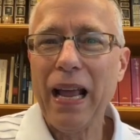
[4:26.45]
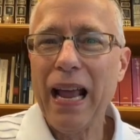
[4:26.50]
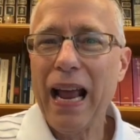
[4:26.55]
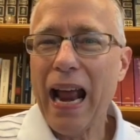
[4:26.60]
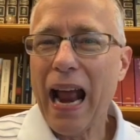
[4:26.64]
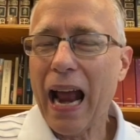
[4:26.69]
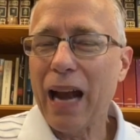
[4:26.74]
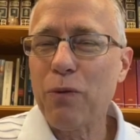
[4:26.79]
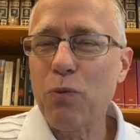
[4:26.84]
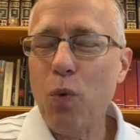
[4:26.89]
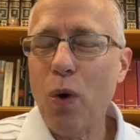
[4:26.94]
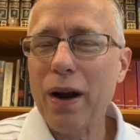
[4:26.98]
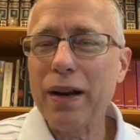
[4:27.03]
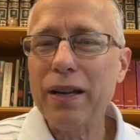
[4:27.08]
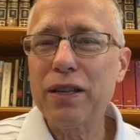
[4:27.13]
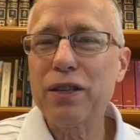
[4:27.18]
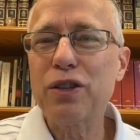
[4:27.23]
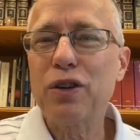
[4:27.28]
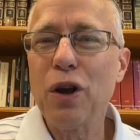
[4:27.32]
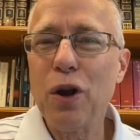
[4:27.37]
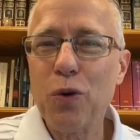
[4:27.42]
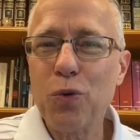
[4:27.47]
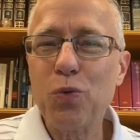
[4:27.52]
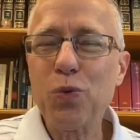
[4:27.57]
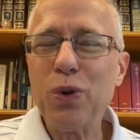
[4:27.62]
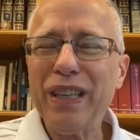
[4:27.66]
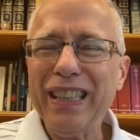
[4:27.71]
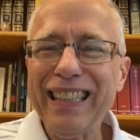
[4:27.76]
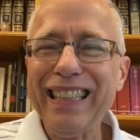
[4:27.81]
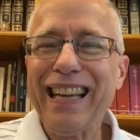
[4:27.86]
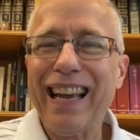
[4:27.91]
And what is
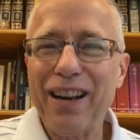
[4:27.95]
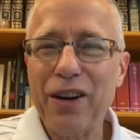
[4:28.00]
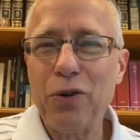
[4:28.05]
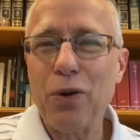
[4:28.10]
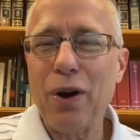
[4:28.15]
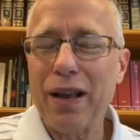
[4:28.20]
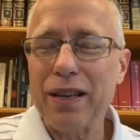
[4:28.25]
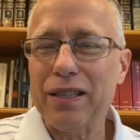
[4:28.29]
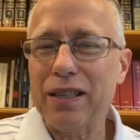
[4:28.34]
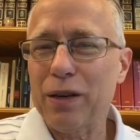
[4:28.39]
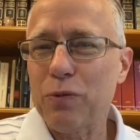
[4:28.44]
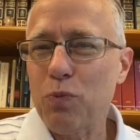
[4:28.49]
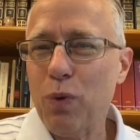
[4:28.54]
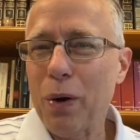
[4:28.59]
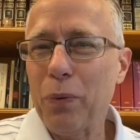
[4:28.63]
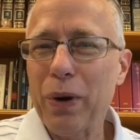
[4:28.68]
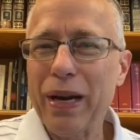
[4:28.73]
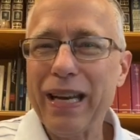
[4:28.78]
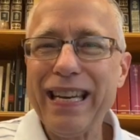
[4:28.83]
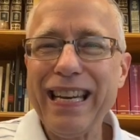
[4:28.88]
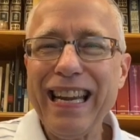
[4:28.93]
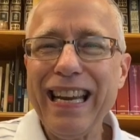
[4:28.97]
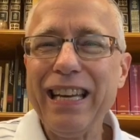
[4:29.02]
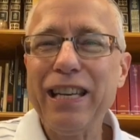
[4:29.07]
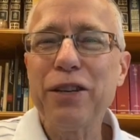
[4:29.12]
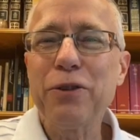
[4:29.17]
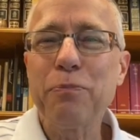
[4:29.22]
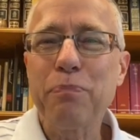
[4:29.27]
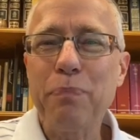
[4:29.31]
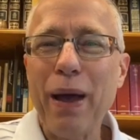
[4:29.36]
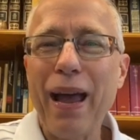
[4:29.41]
really interesting, what we need to
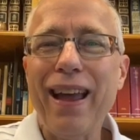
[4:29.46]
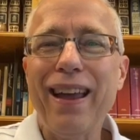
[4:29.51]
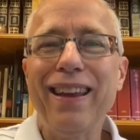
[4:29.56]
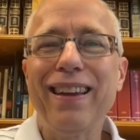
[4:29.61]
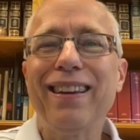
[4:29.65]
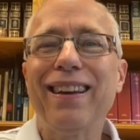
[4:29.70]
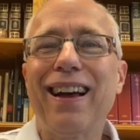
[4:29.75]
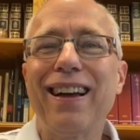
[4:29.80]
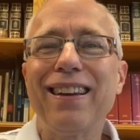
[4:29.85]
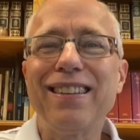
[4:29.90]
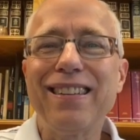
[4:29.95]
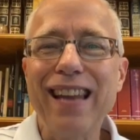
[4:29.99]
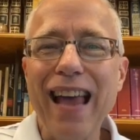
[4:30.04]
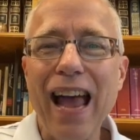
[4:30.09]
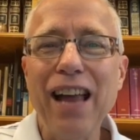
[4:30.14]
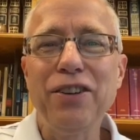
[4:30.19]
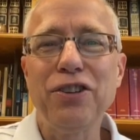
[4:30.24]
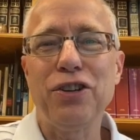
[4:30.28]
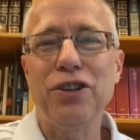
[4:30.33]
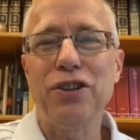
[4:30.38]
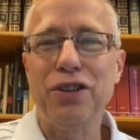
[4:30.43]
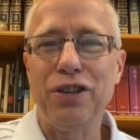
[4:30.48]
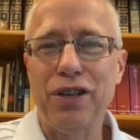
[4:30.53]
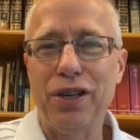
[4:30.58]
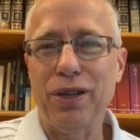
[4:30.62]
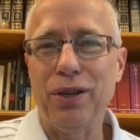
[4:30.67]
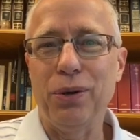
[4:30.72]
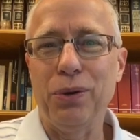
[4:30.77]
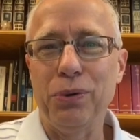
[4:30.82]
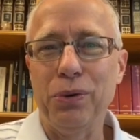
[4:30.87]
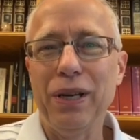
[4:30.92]
pay attention
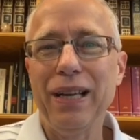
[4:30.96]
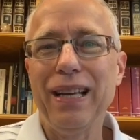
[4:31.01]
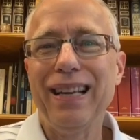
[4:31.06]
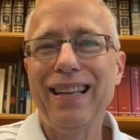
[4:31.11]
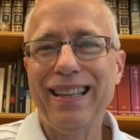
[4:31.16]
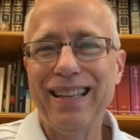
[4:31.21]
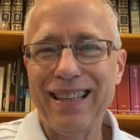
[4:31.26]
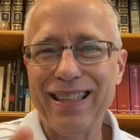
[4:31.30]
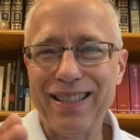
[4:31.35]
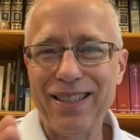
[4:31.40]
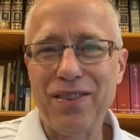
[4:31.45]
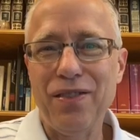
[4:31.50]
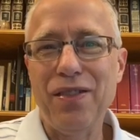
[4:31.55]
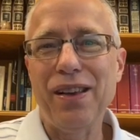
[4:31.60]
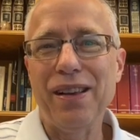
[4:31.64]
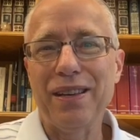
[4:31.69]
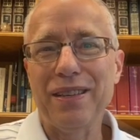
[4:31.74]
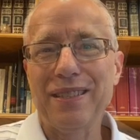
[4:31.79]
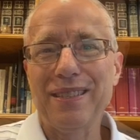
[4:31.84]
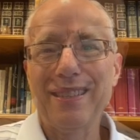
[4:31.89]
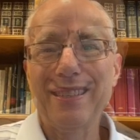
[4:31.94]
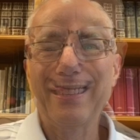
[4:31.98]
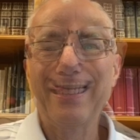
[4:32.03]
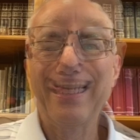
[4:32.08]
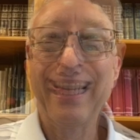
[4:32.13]
to is this.